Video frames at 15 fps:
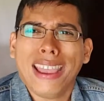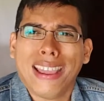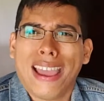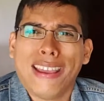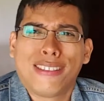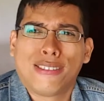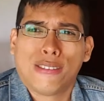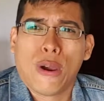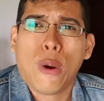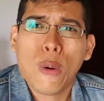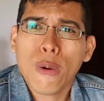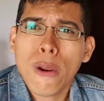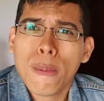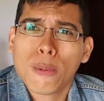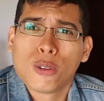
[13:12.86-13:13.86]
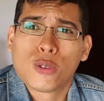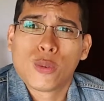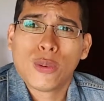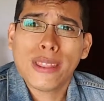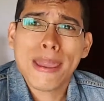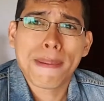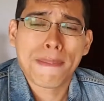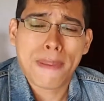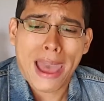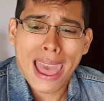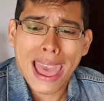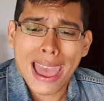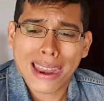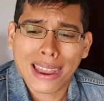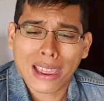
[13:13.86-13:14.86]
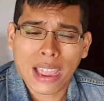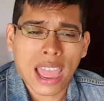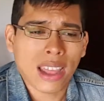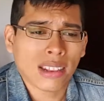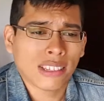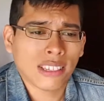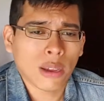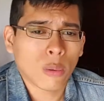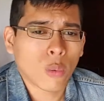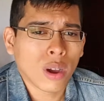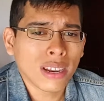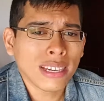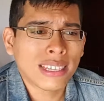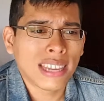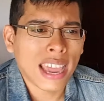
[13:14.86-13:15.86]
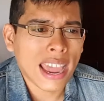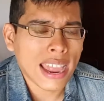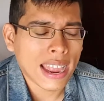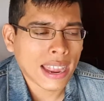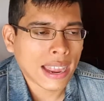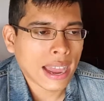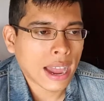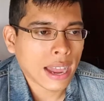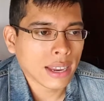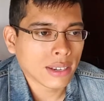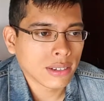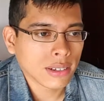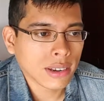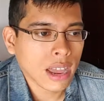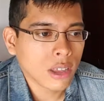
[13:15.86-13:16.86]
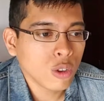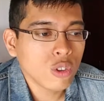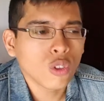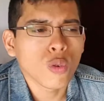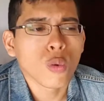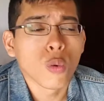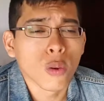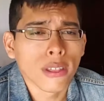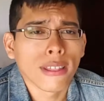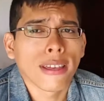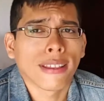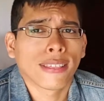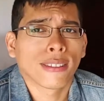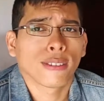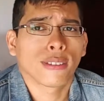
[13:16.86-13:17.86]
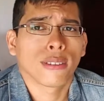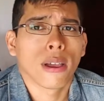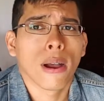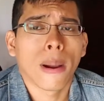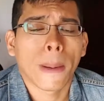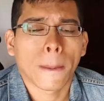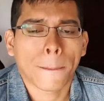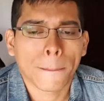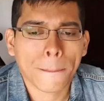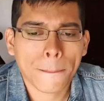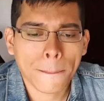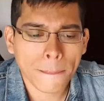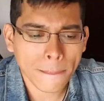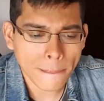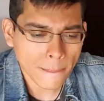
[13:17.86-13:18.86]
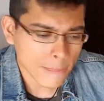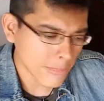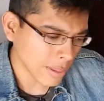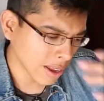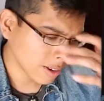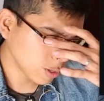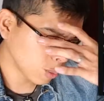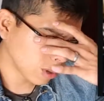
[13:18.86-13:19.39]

it's horrible. It's really bad. Like, one day, I used to really like this song. Till